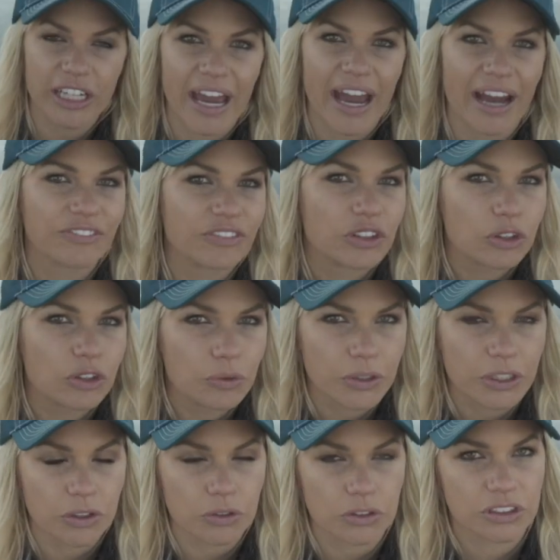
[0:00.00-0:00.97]
to have to do when
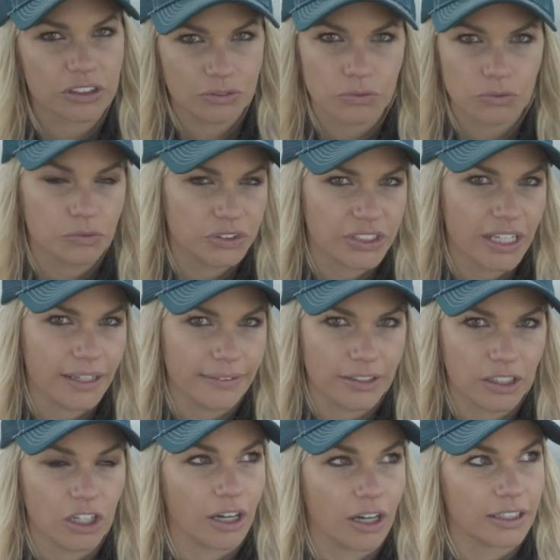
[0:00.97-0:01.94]
you're sighting the
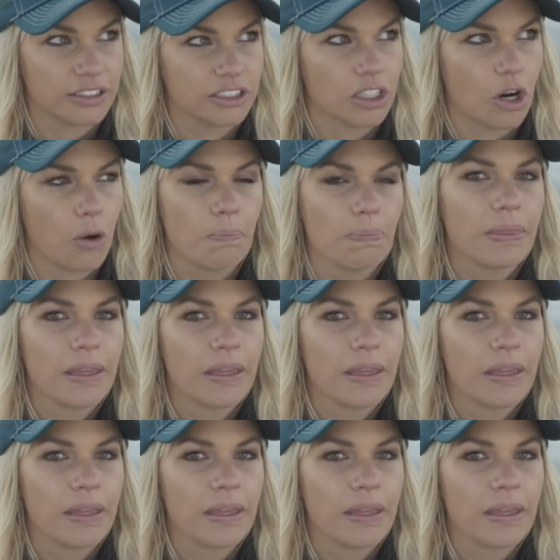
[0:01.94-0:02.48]
hook. So